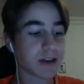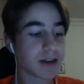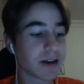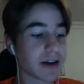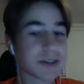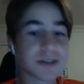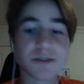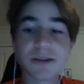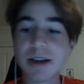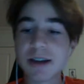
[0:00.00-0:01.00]
All right,
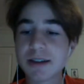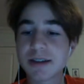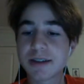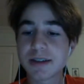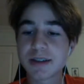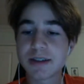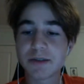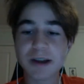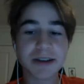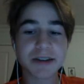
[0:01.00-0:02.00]
so
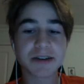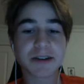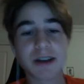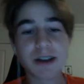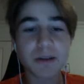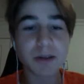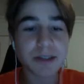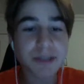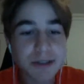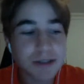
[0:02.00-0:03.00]
write in your
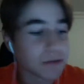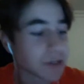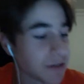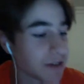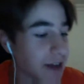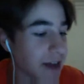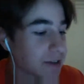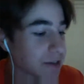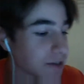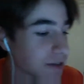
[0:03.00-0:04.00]
questions, and we'll give you the
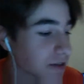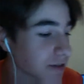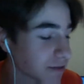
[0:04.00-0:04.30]
answers.